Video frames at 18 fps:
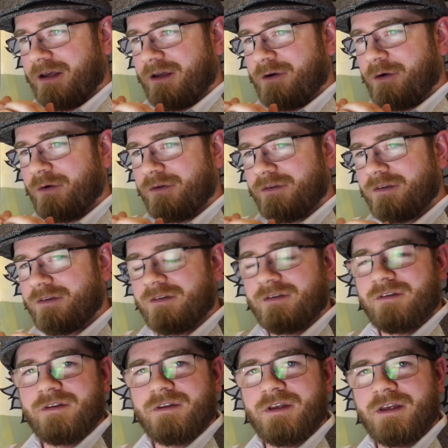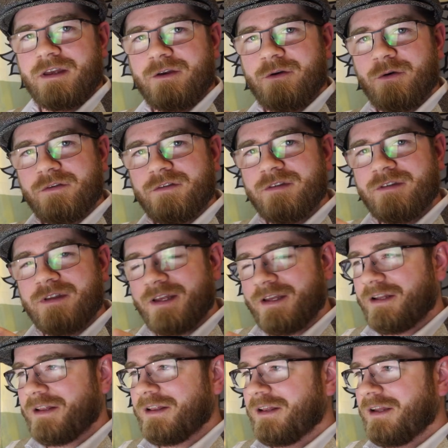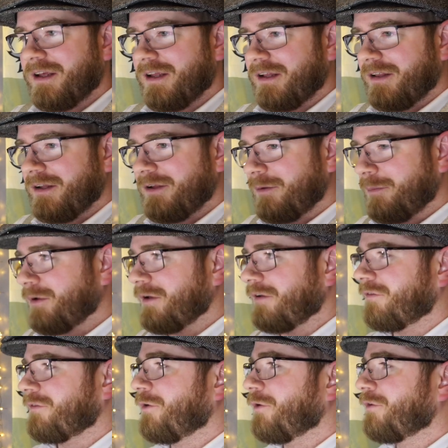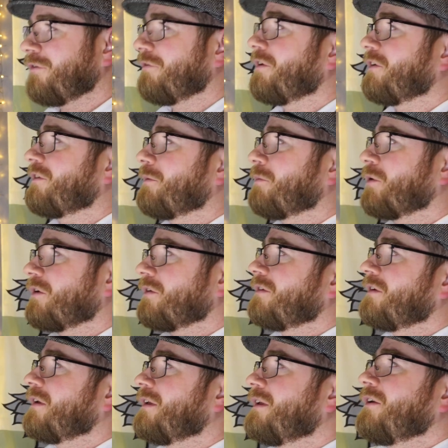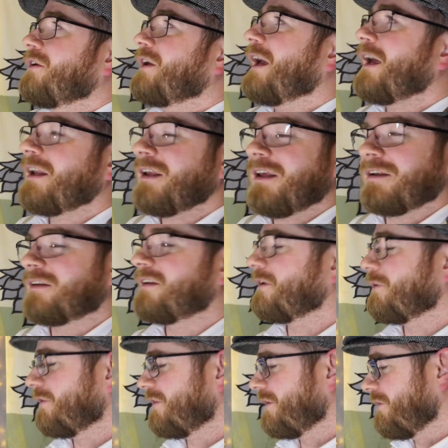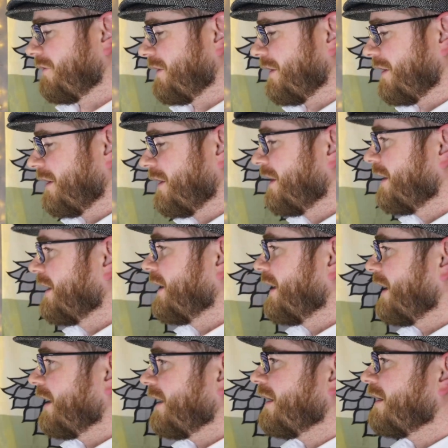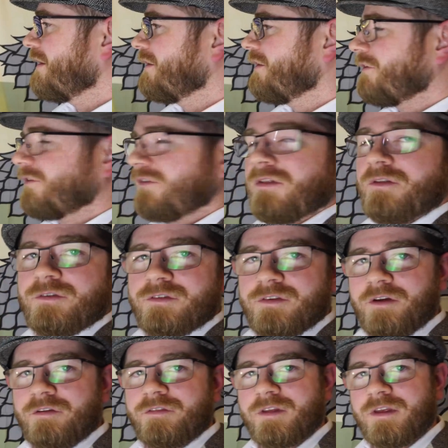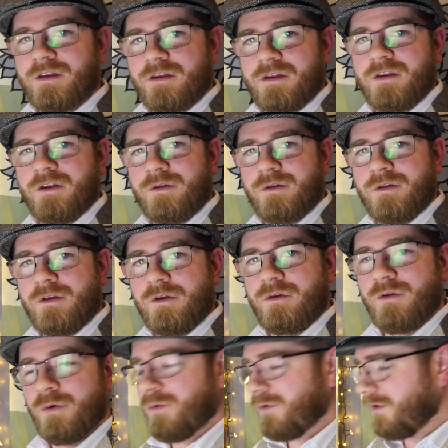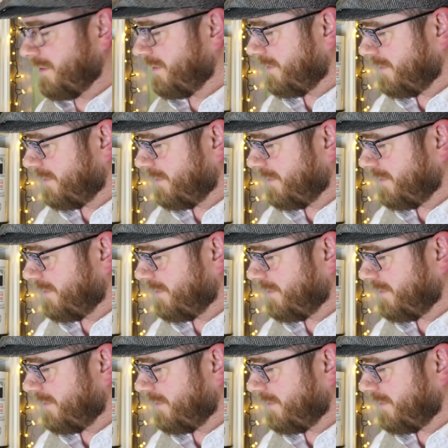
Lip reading: causes like a little bit of controversy, because you can get deals and everything, and then there's other stuff that you don't